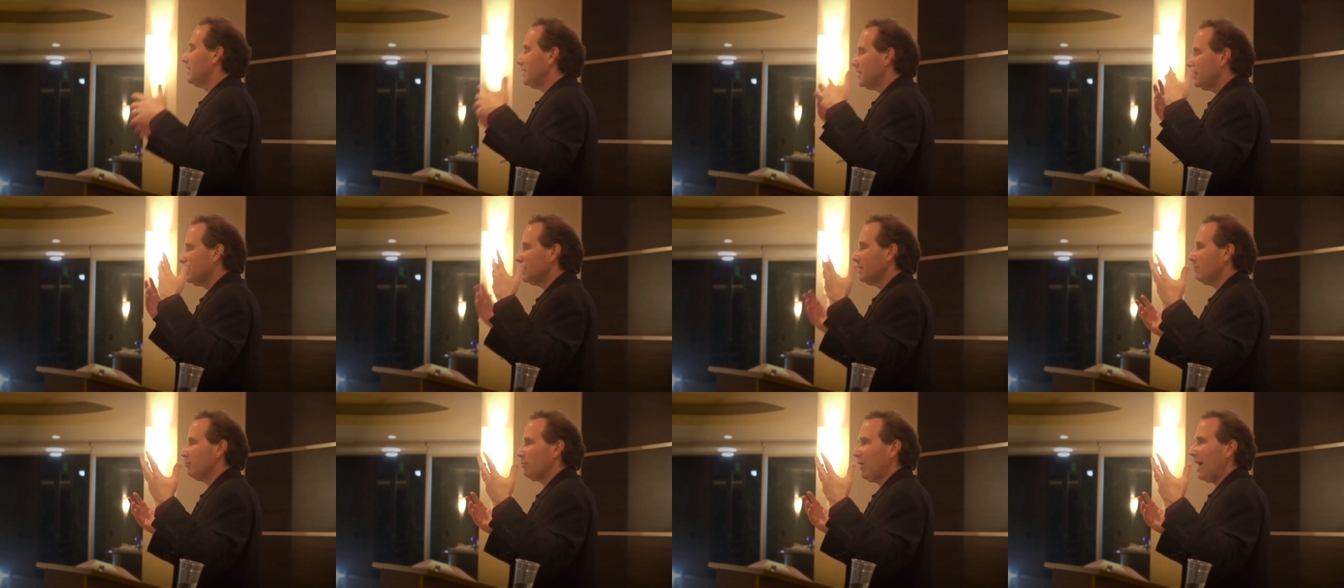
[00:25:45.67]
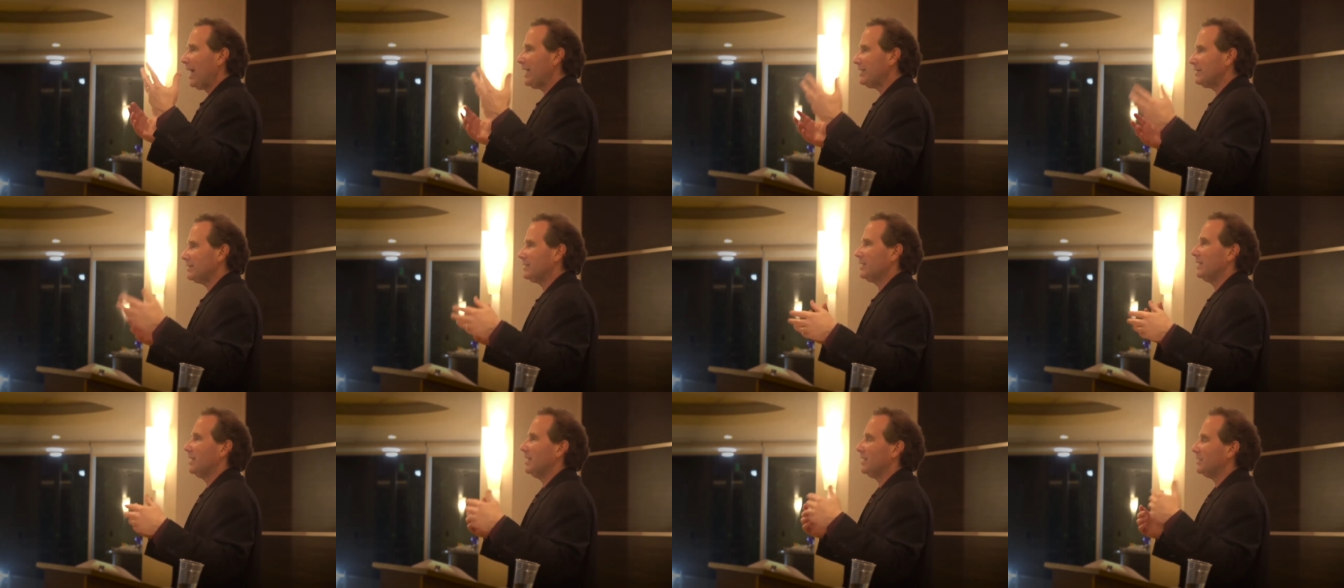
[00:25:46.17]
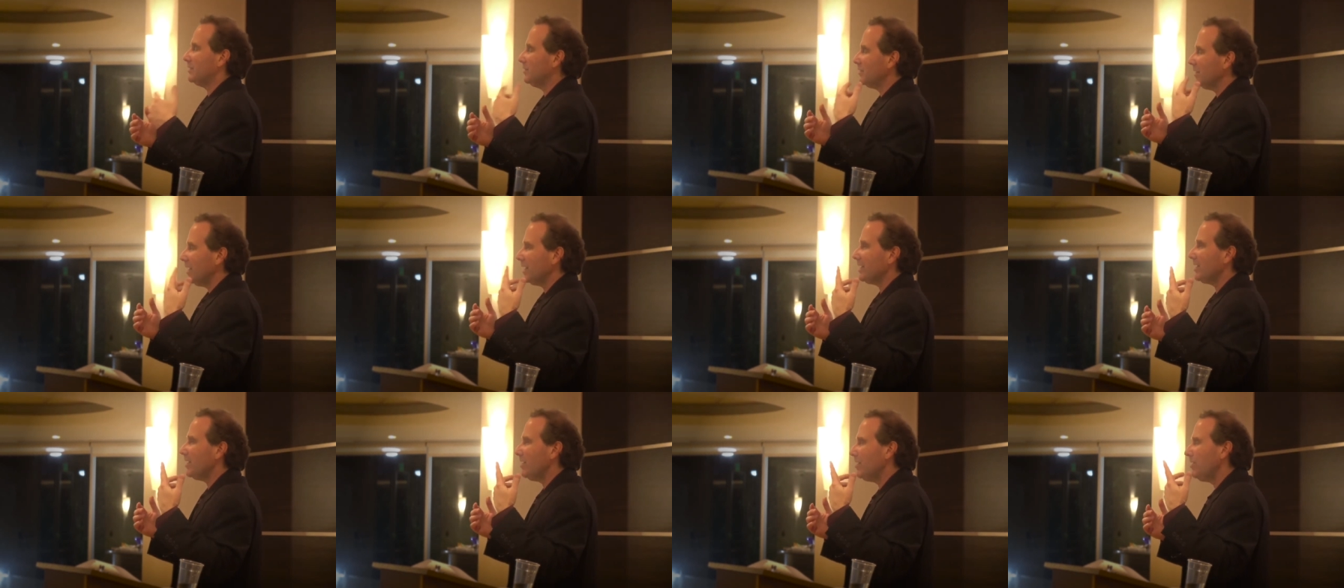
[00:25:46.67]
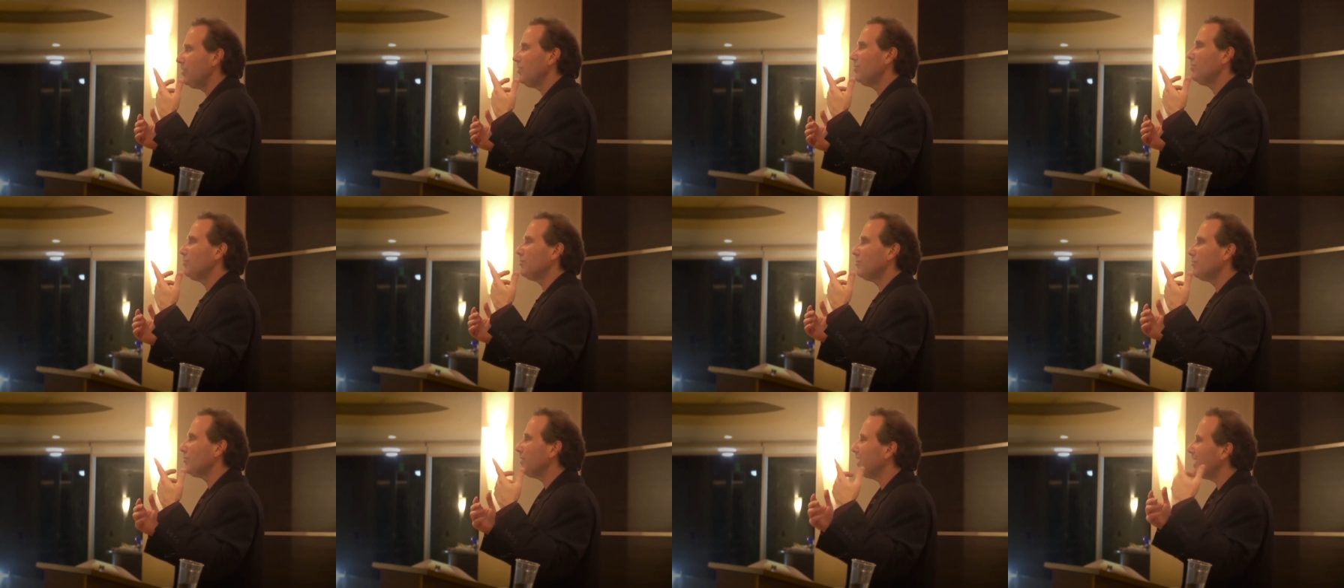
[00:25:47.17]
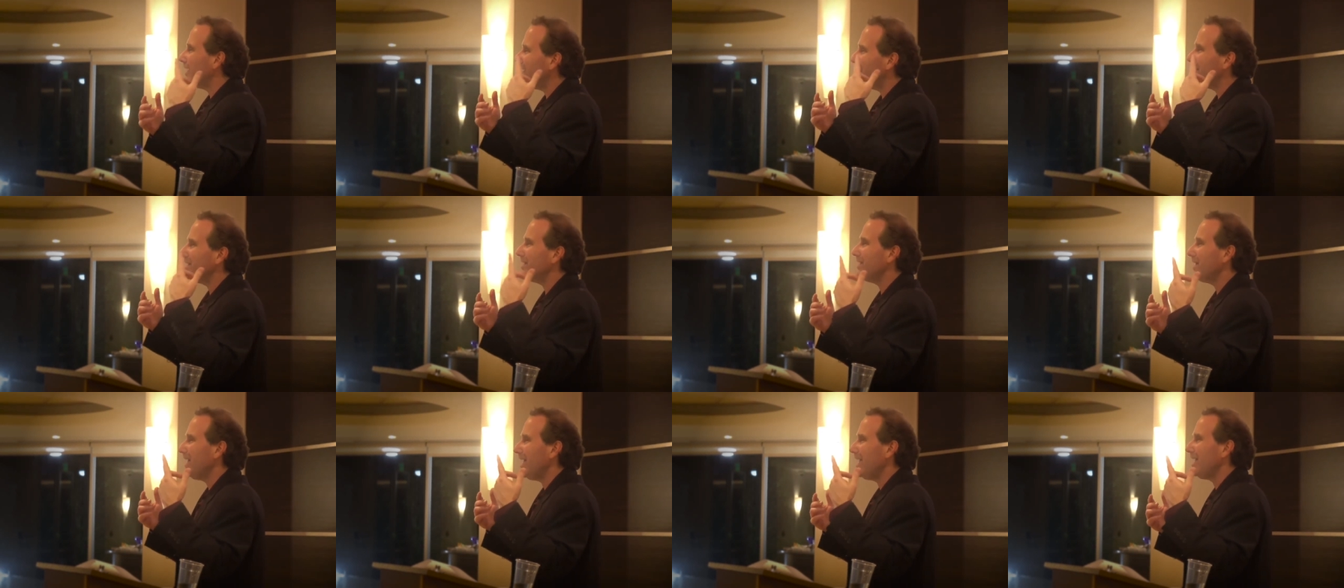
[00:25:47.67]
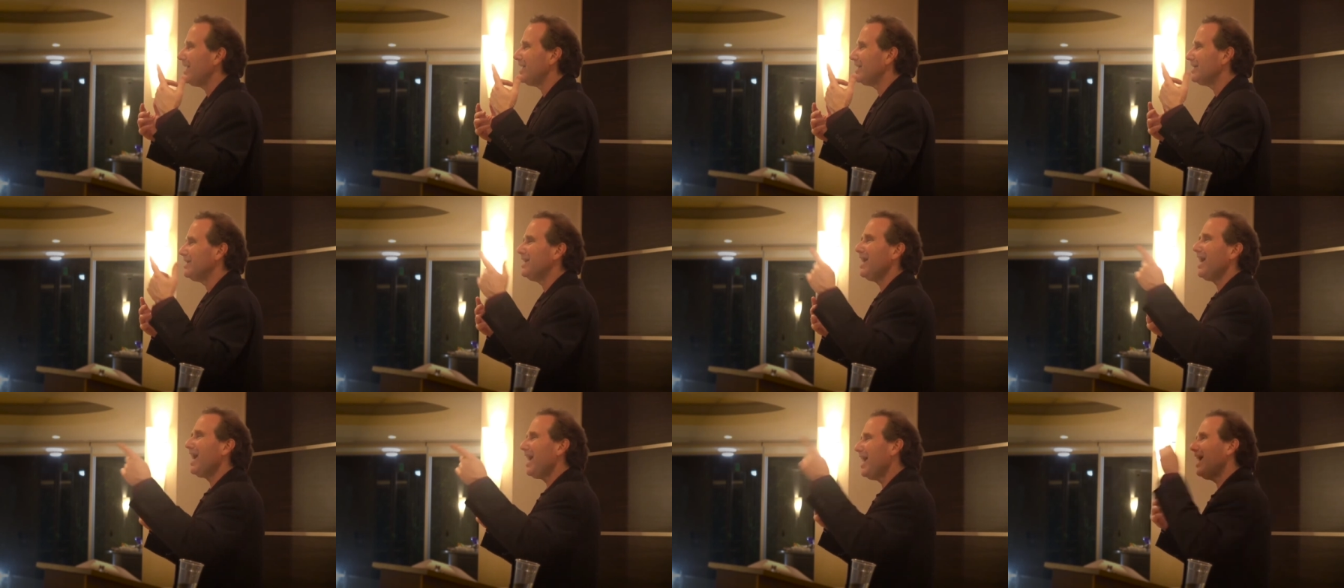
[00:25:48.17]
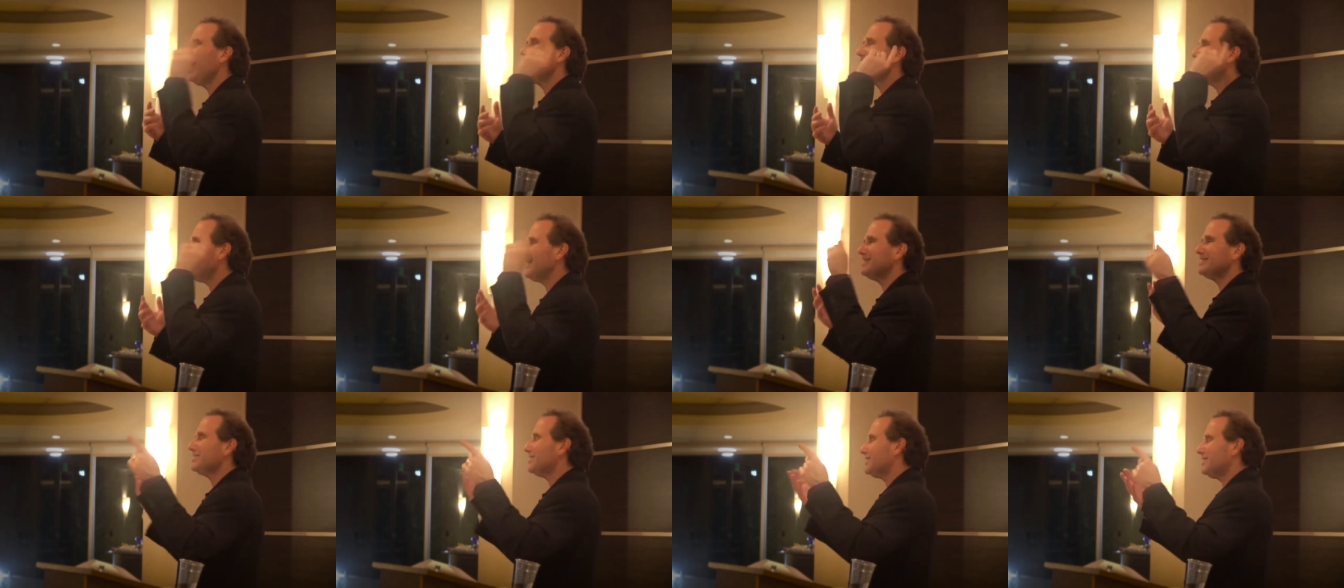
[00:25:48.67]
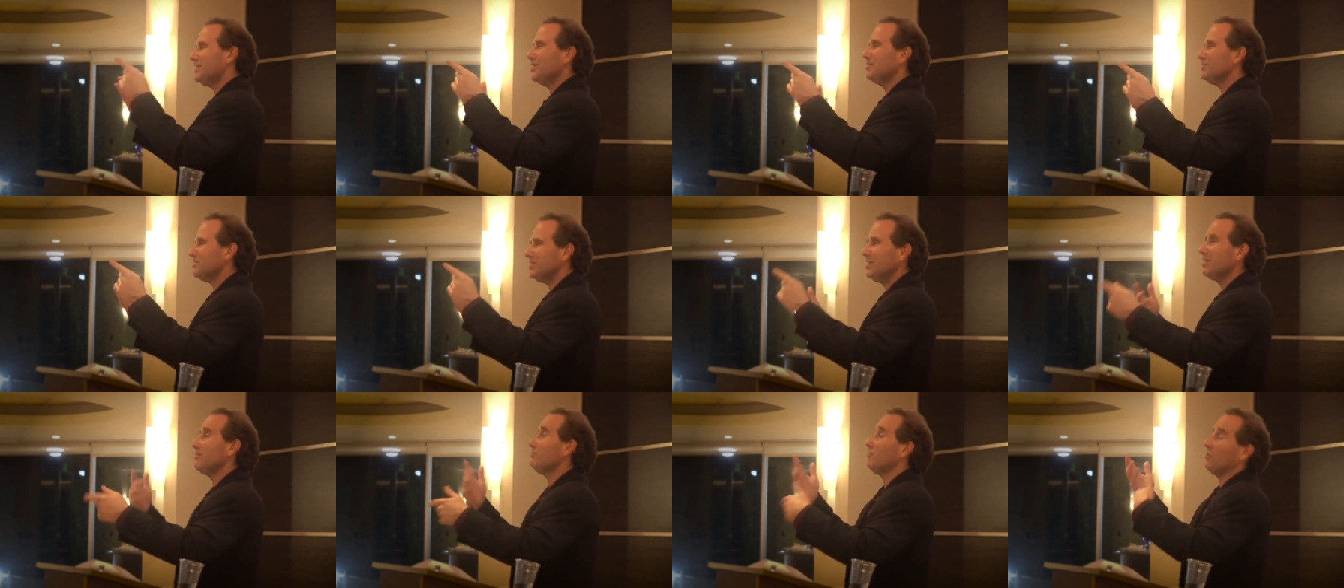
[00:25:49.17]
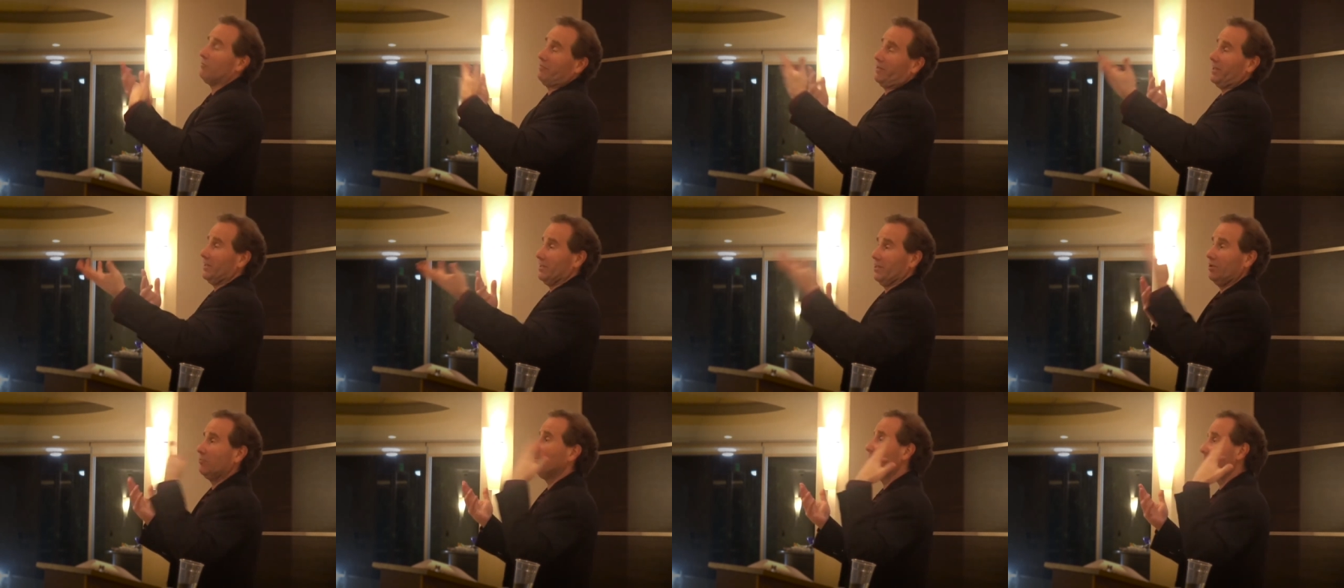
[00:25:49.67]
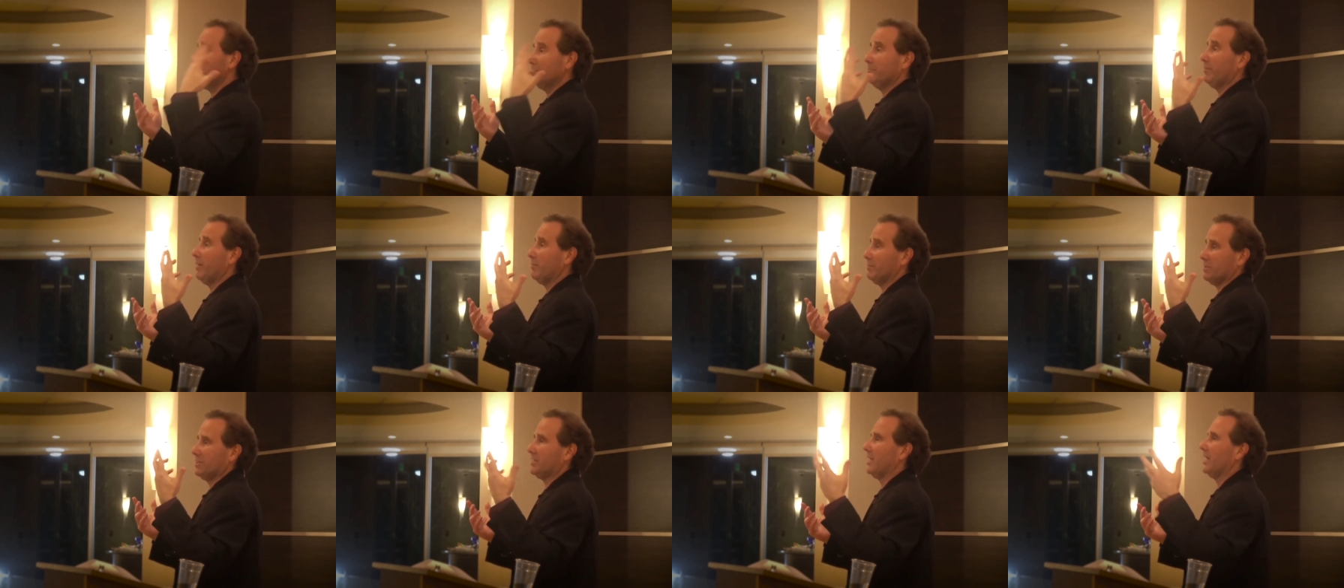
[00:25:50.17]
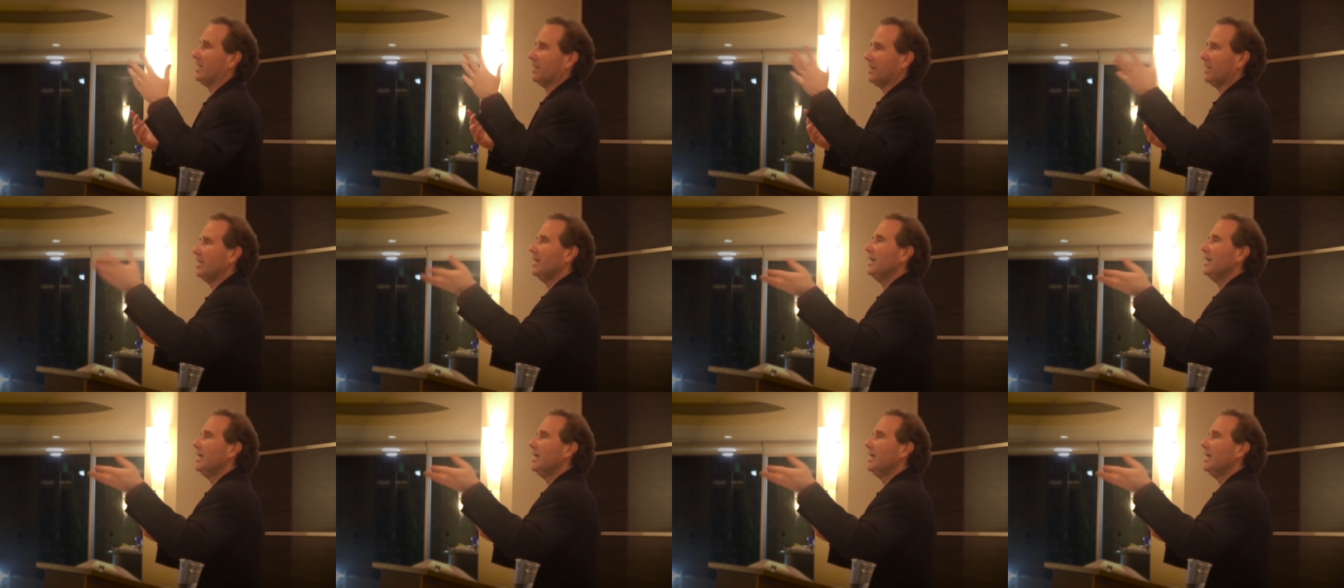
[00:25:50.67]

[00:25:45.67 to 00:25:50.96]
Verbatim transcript: Nebraska and you're like, oh, Hated Eight, yeah, that's the Tarantino movie, and they'll rent it by mistake.